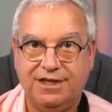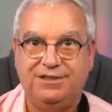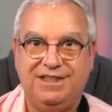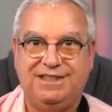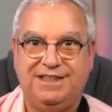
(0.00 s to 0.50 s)
So
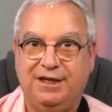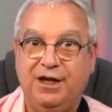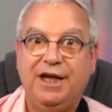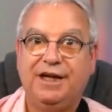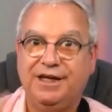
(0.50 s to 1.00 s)
she said,
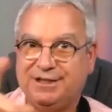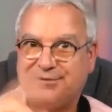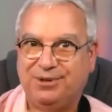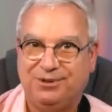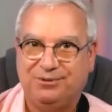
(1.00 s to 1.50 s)
Guess
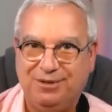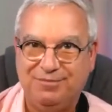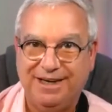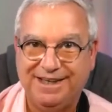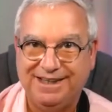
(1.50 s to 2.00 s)
what? We
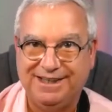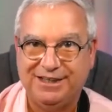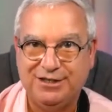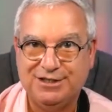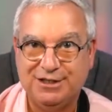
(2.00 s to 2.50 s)
make it in a
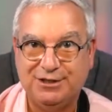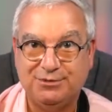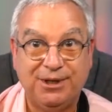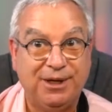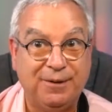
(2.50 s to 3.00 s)
concert as
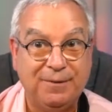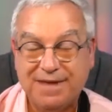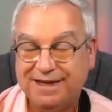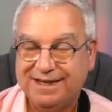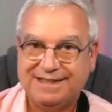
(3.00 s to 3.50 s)
well.
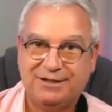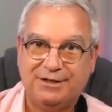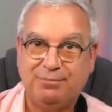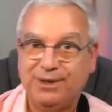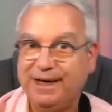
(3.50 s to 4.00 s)
So
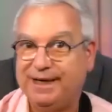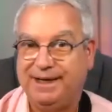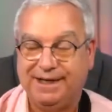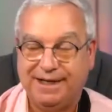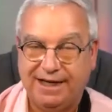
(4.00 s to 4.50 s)
I played
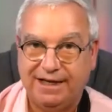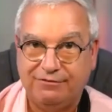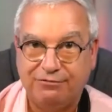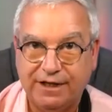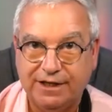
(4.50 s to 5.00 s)
it
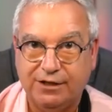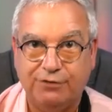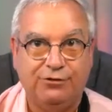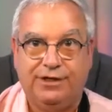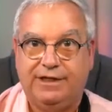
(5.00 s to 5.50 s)
and fell in
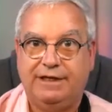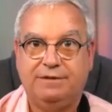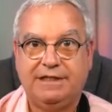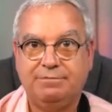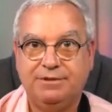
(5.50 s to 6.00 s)
love with it. It
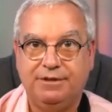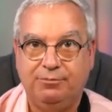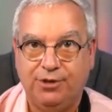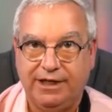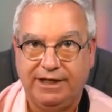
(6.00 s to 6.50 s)
was absolutely
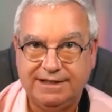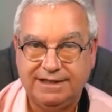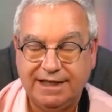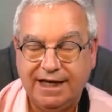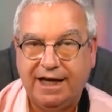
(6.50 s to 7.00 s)

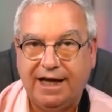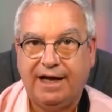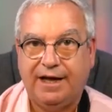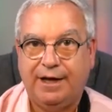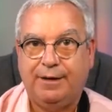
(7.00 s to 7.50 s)
brilliant.
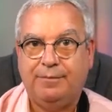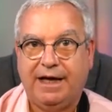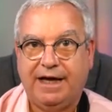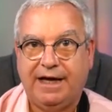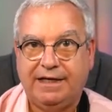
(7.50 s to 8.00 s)
Um,
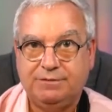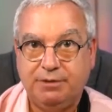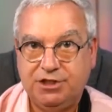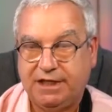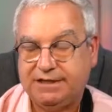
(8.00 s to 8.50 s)
and
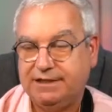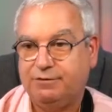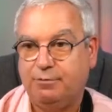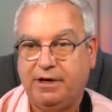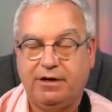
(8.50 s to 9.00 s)
we chatted
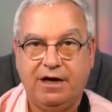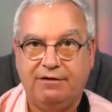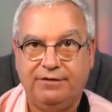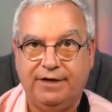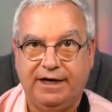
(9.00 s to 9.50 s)
for about
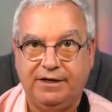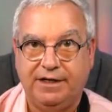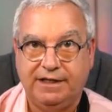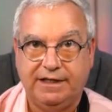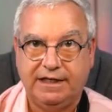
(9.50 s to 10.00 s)
half an hour,
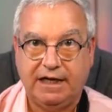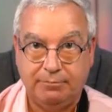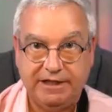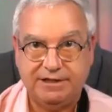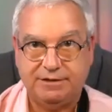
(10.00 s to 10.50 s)
and I, I,
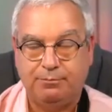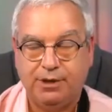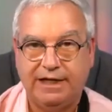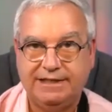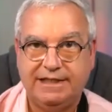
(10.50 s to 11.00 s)
made some
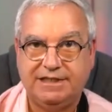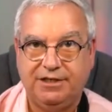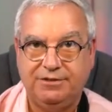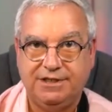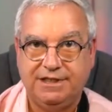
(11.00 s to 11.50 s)
polite
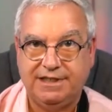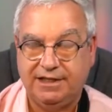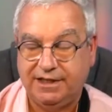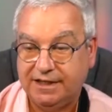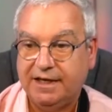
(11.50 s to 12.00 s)
excuses
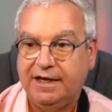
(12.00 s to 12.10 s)
in that,